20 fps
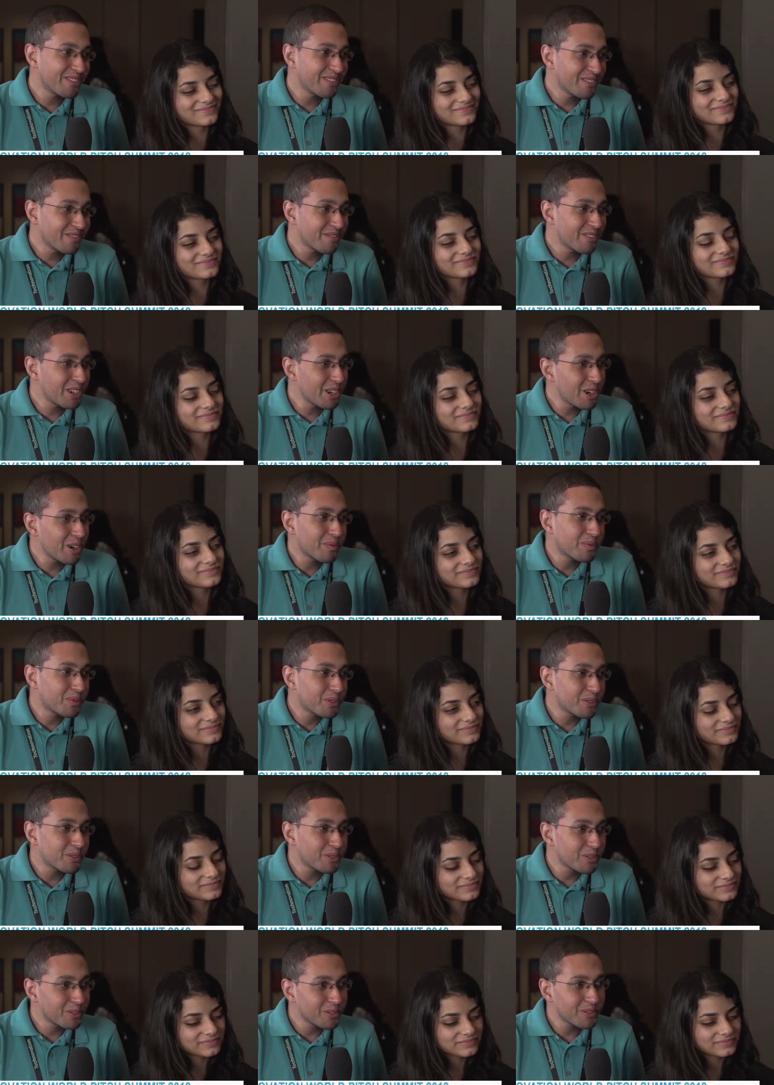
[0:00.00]
Speaker 1: Um, we hope
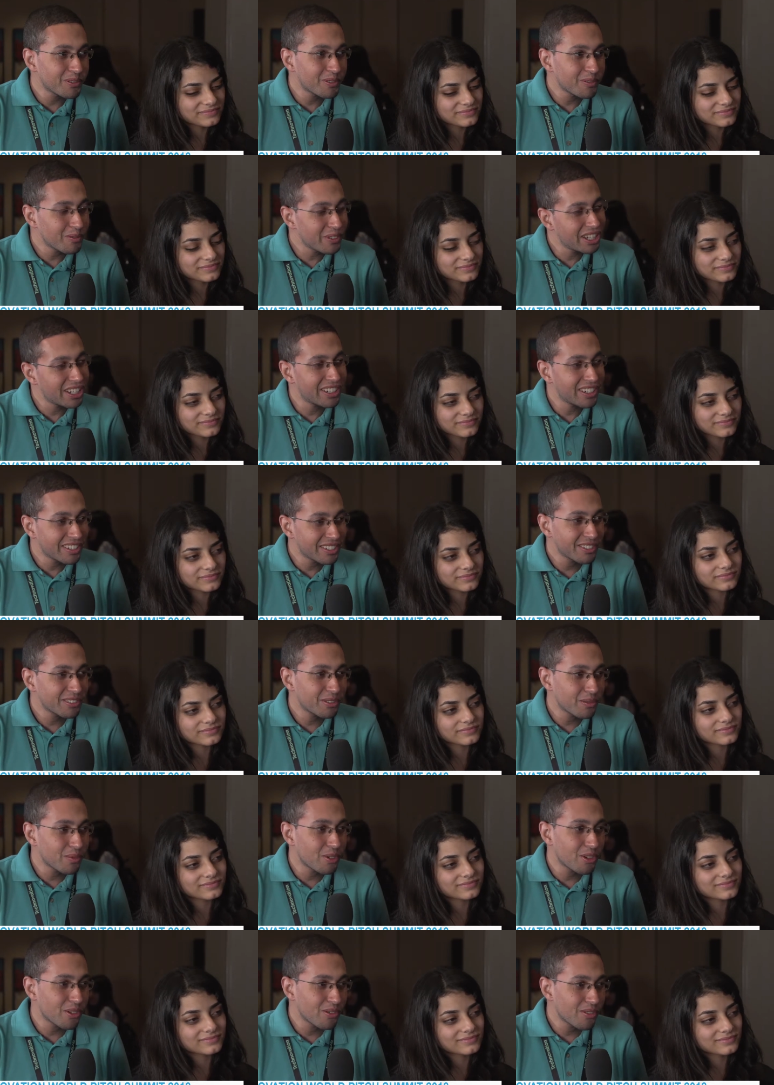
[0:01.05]
to win
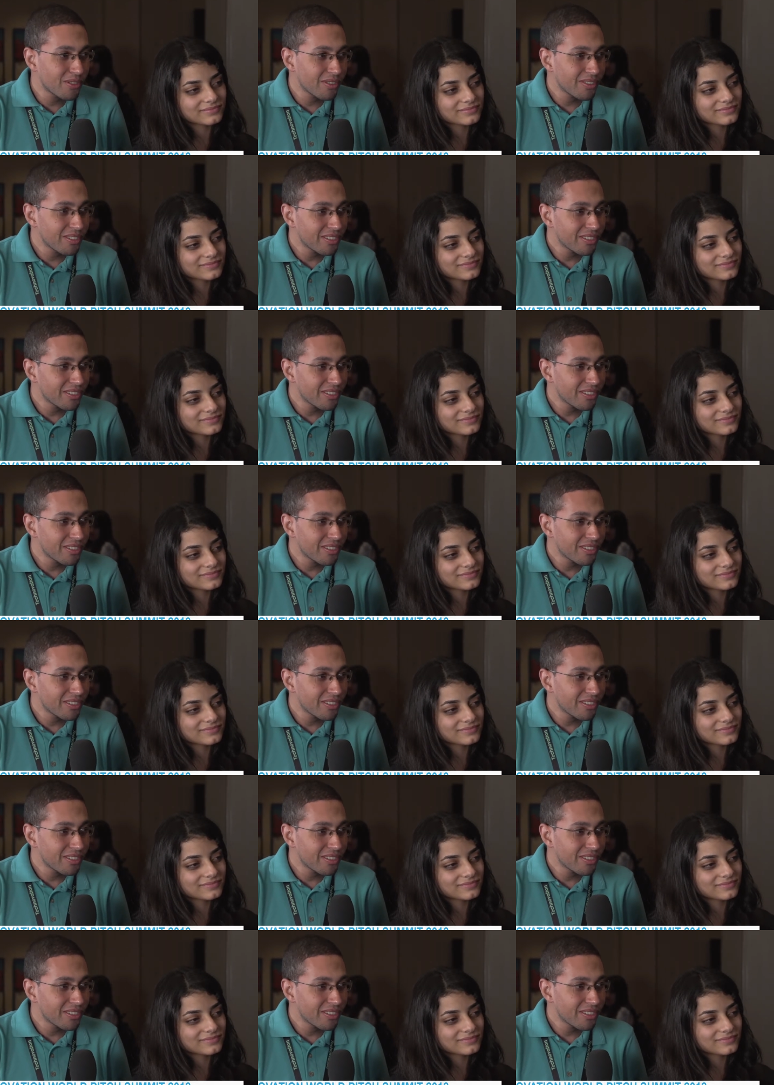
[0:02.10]
tomorrow.